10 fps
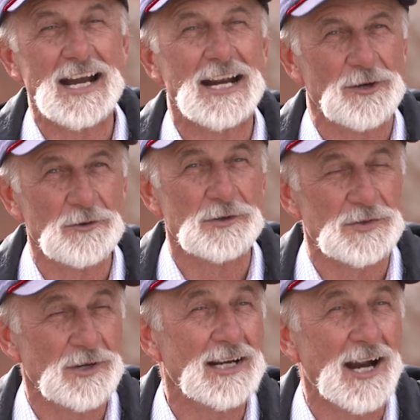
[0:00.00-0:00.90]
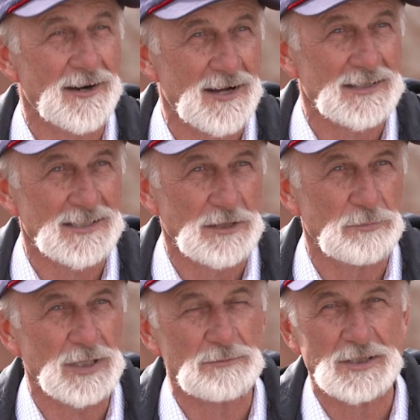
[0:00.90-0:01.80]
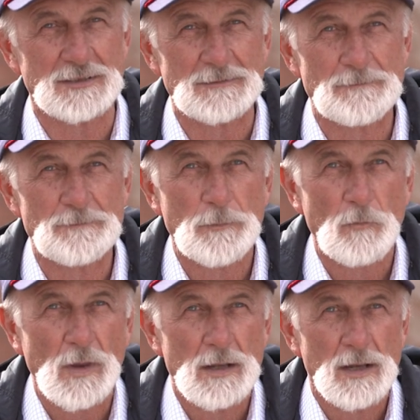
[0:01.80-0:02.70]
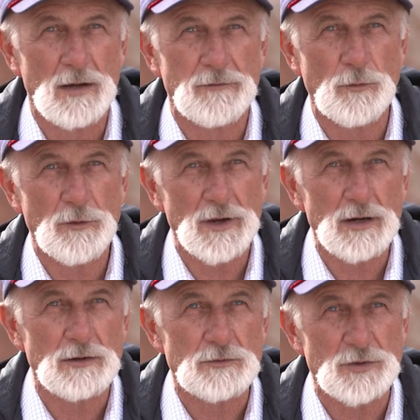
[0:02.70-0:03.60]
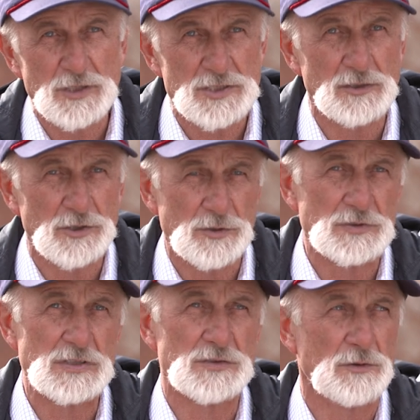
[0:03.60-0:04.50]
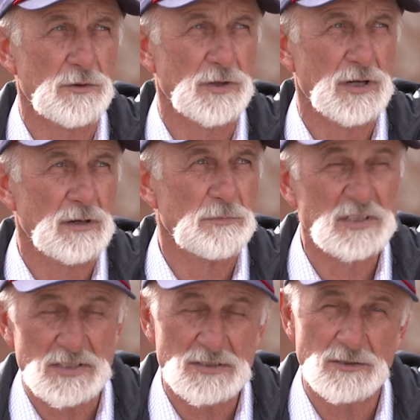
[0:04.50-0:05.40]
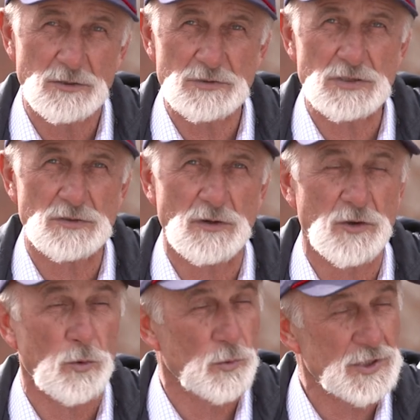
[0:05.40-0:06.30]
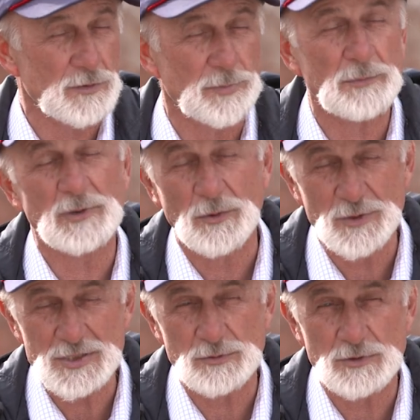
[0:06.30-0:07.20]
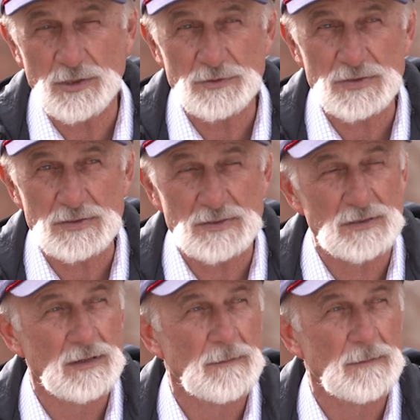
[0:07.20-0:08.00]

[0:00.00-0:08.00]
iron ores, red iron oxide pigment, for their traditional uses or their medicinal uses or their probably ritual uses.